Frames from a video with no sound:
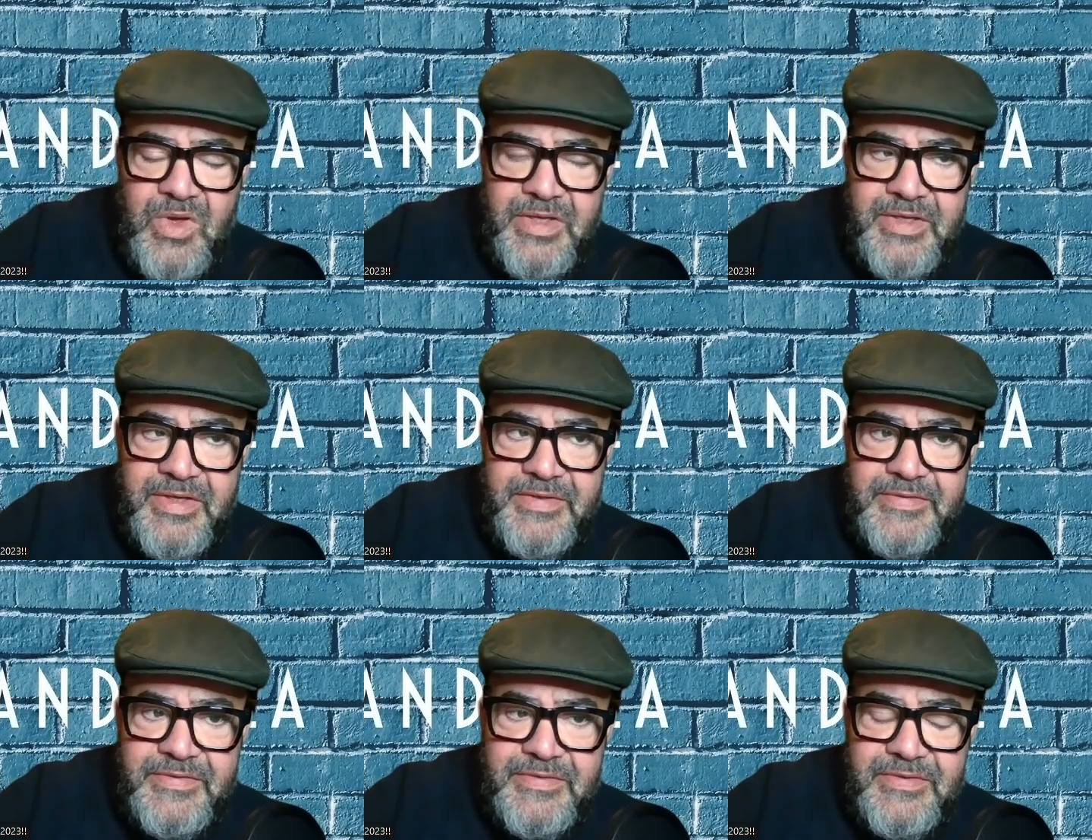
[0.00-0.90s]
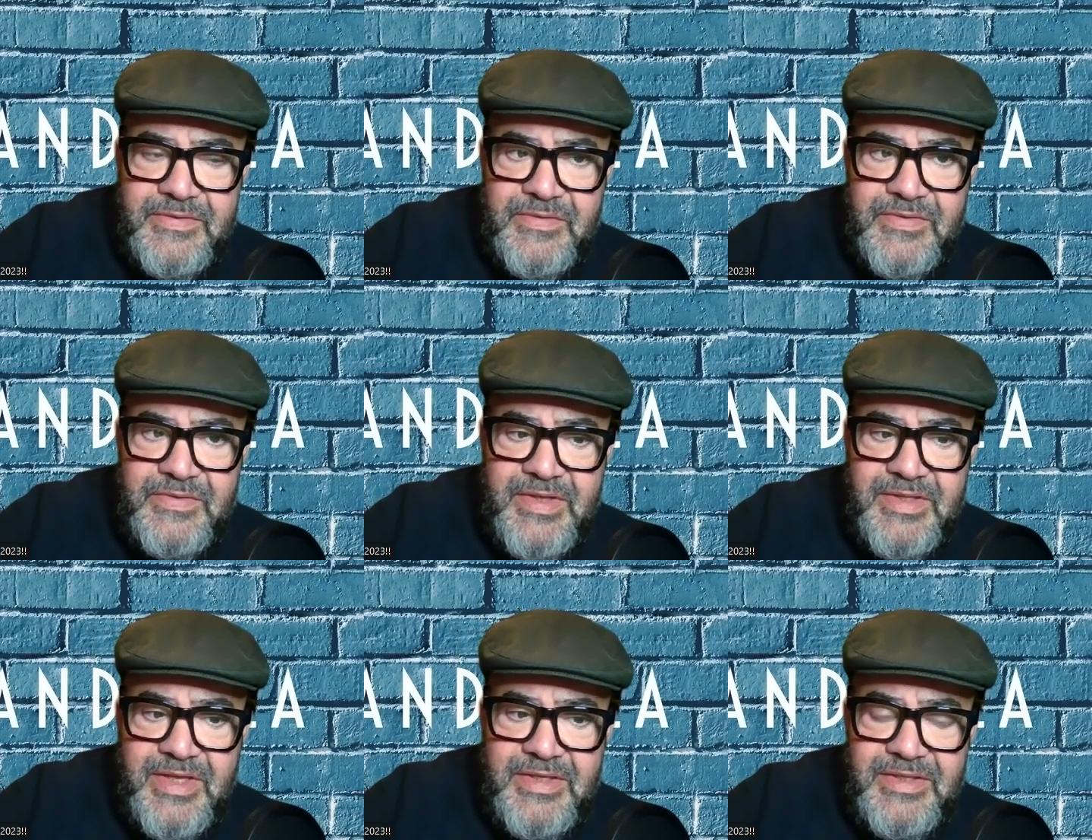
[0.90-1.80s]
It's
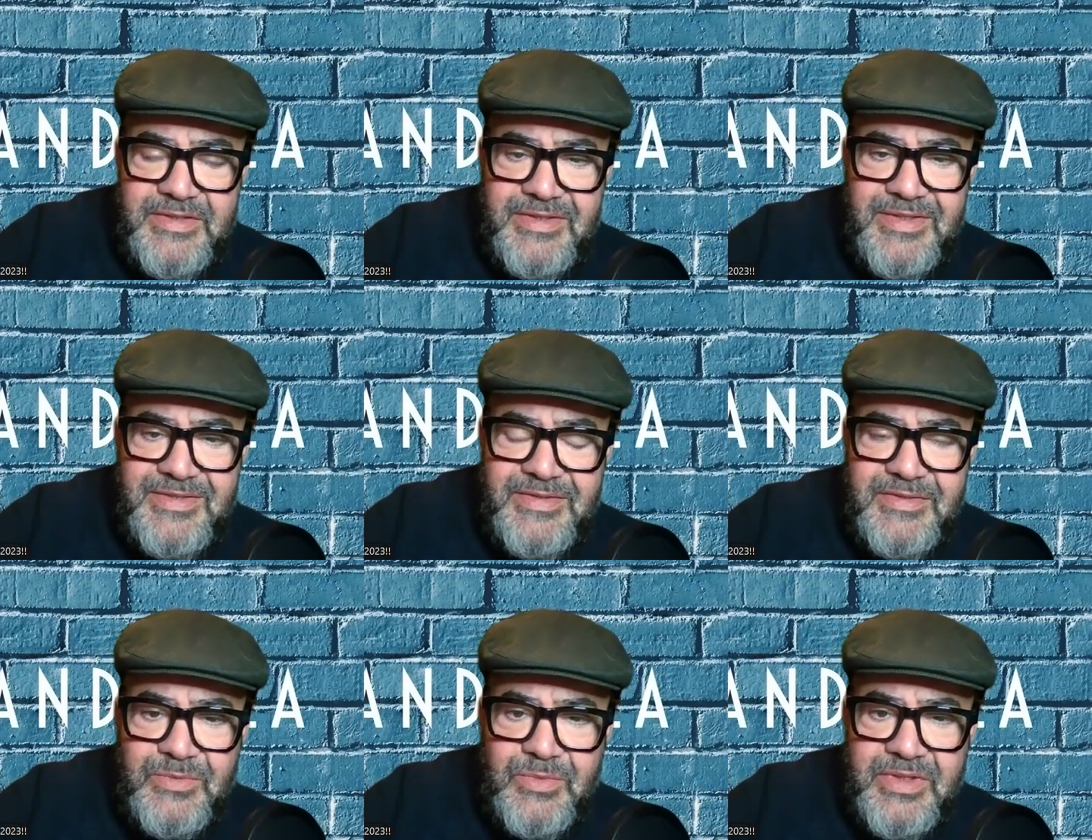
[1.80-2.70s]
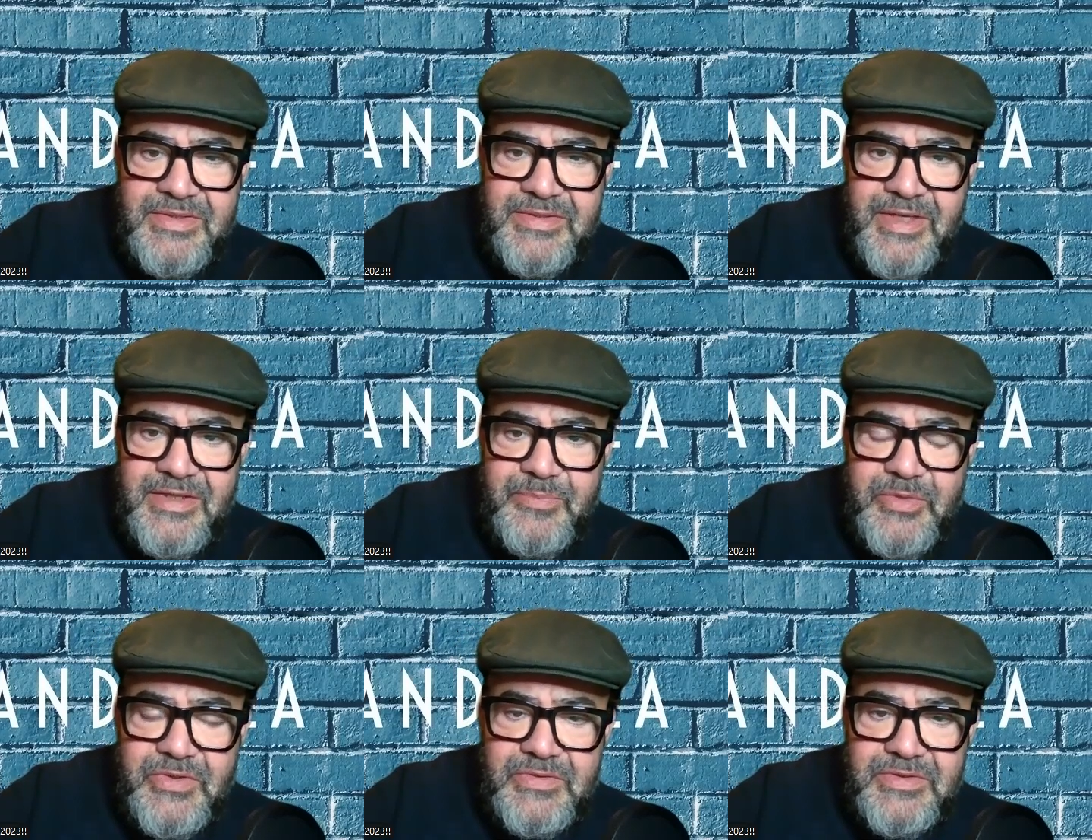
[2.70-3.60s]
that they need to listen to what they're saying,
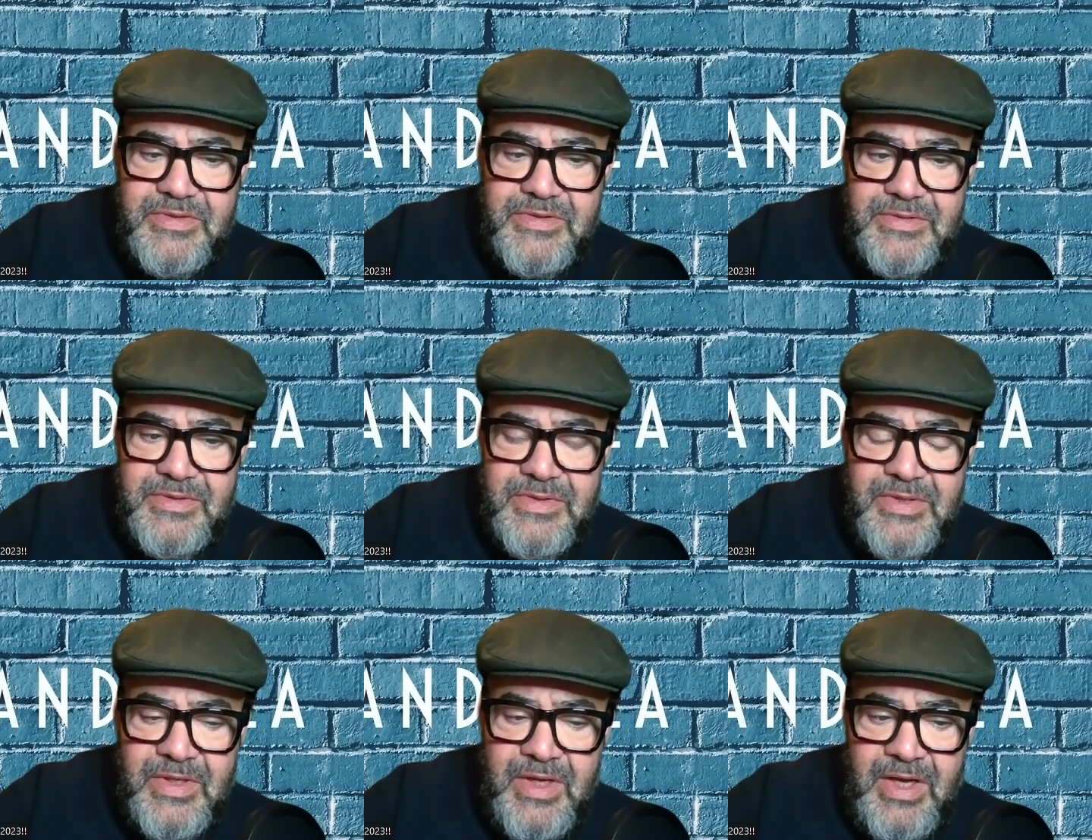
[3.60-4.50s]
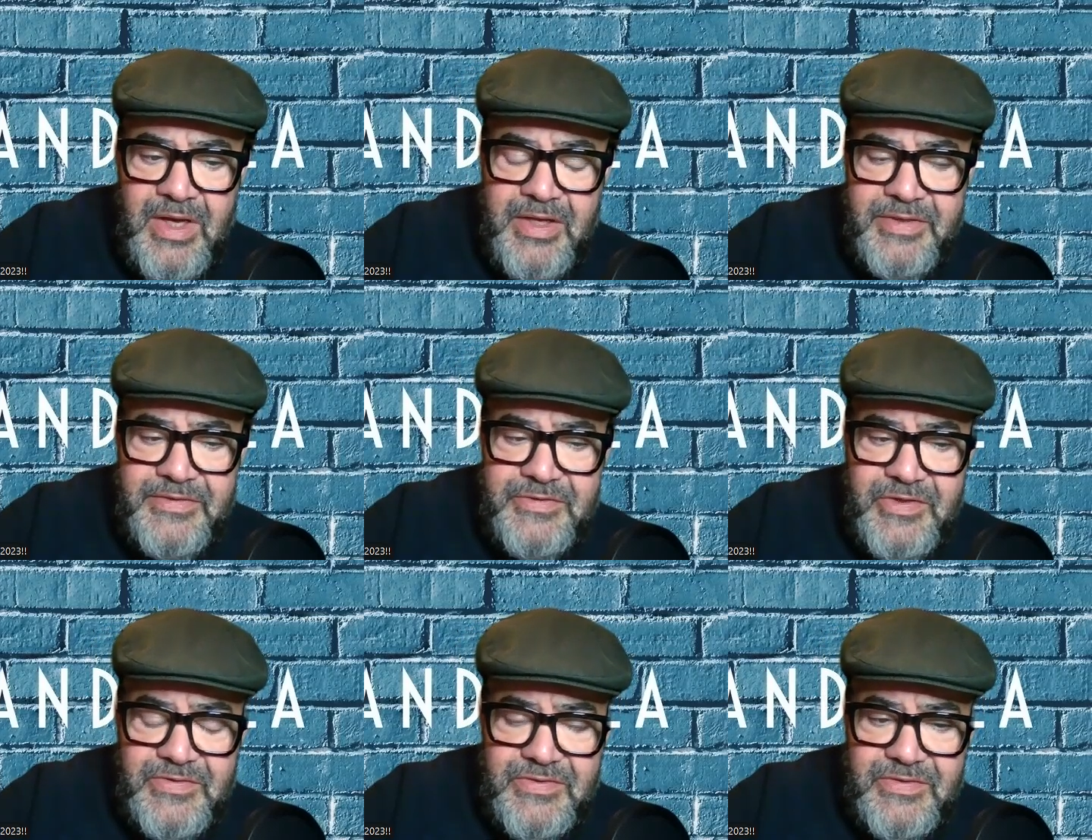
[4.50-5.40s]
because it's
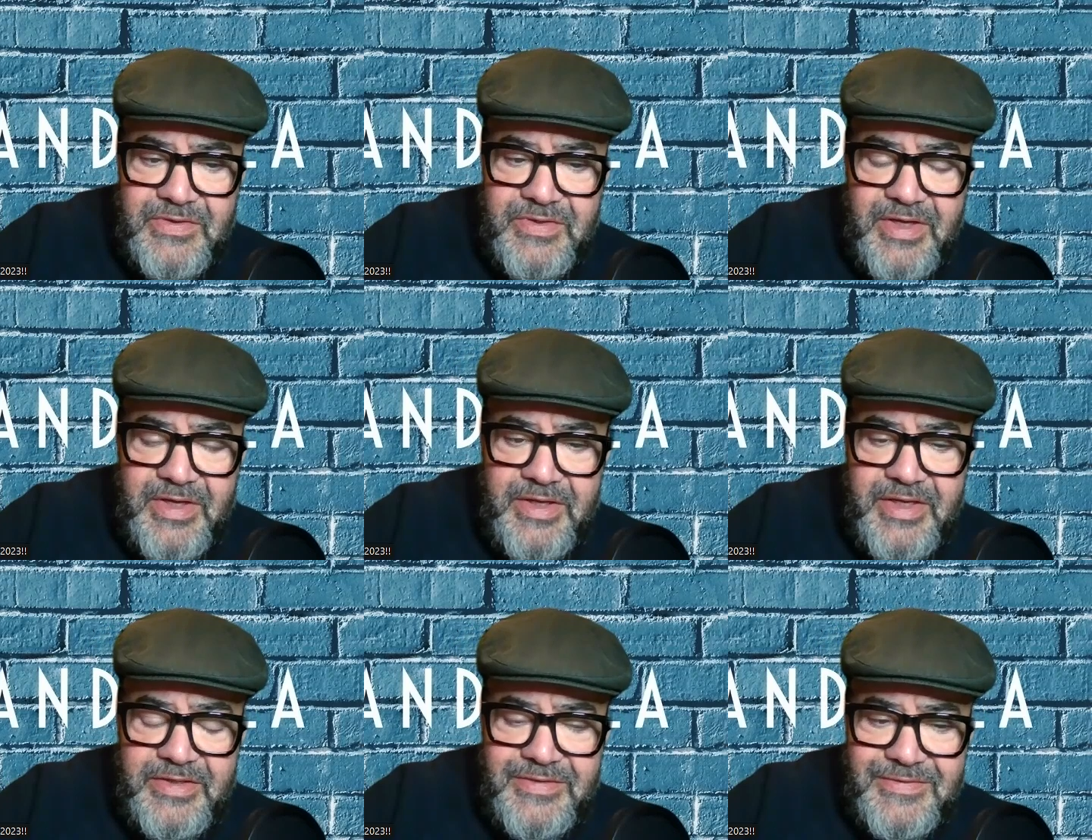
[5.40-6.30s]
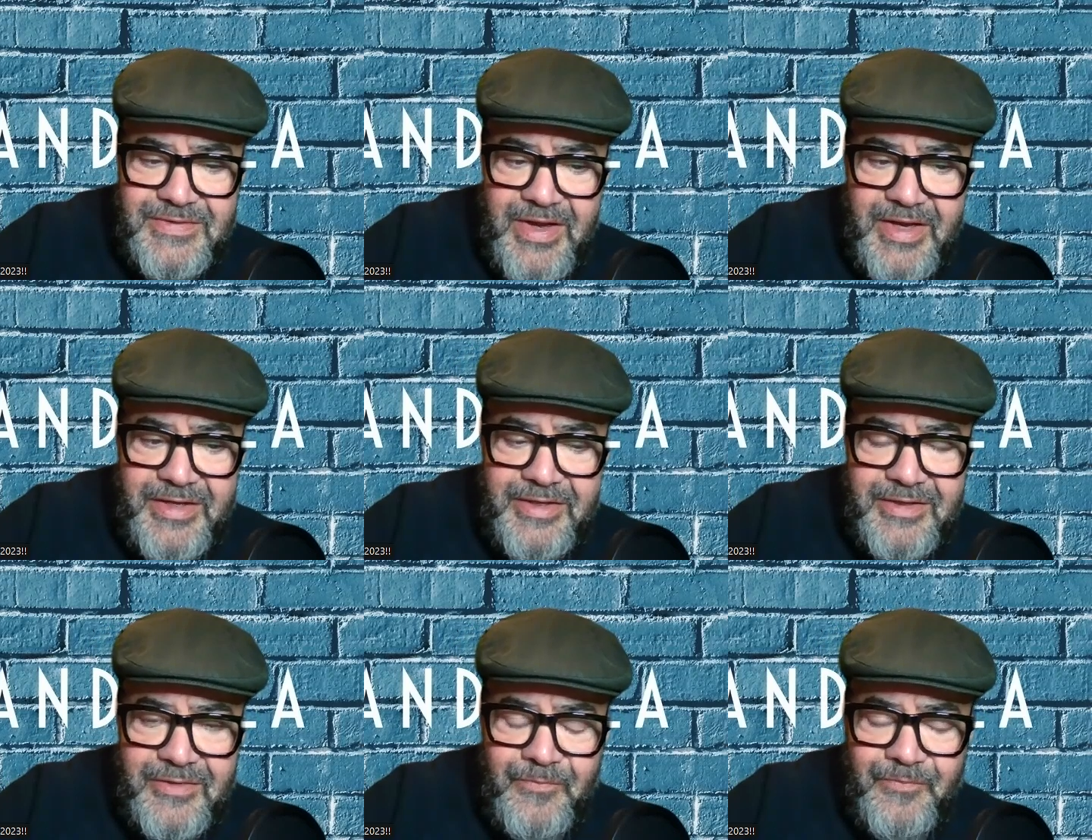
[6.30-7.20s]
just
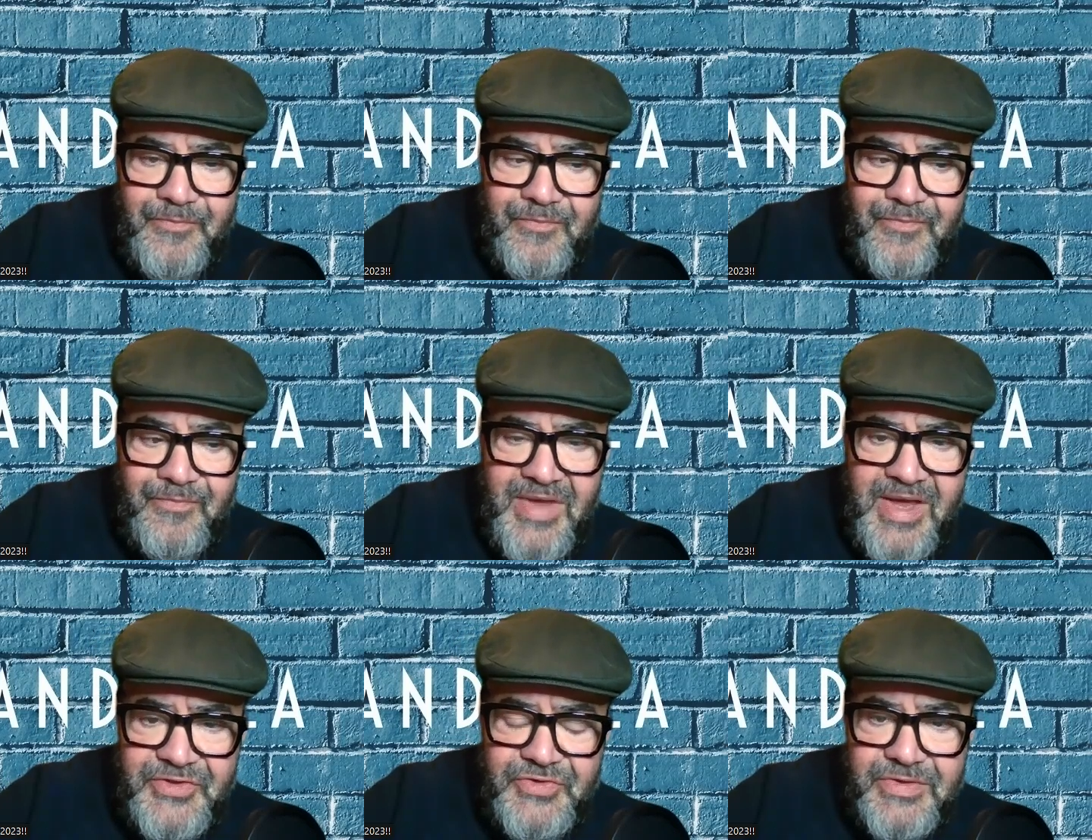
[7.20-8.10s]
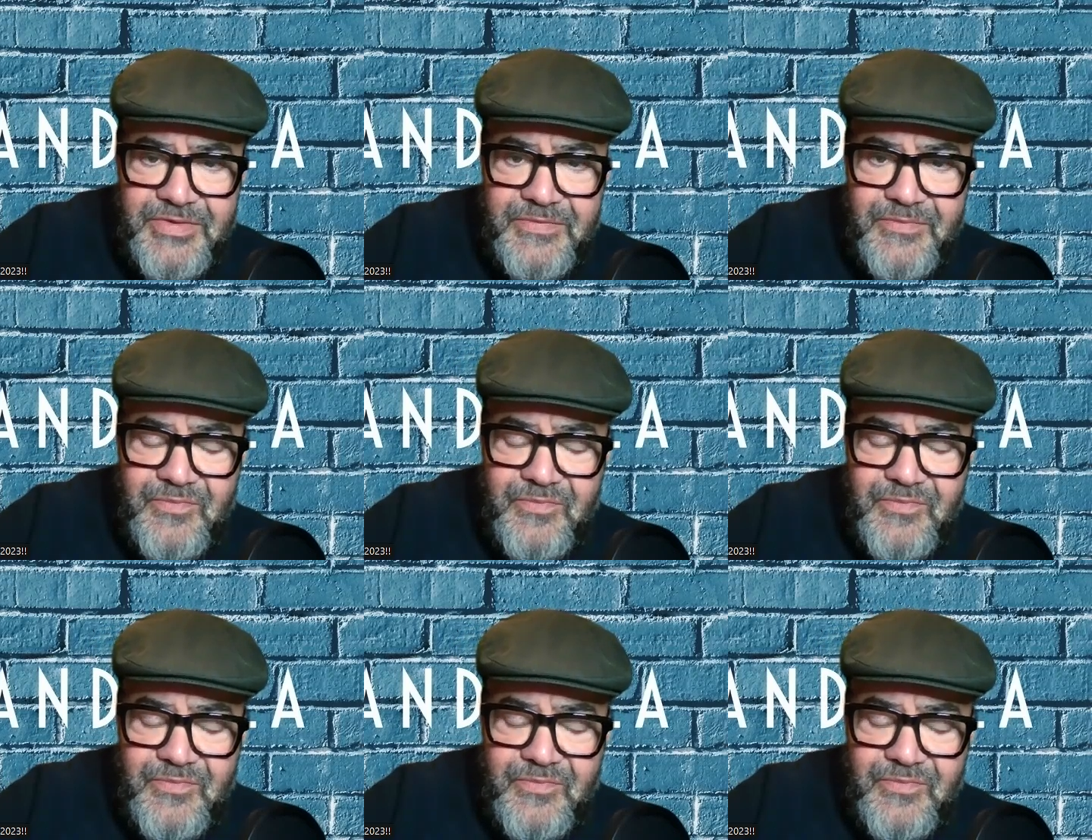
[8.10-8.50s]
inciting hatred.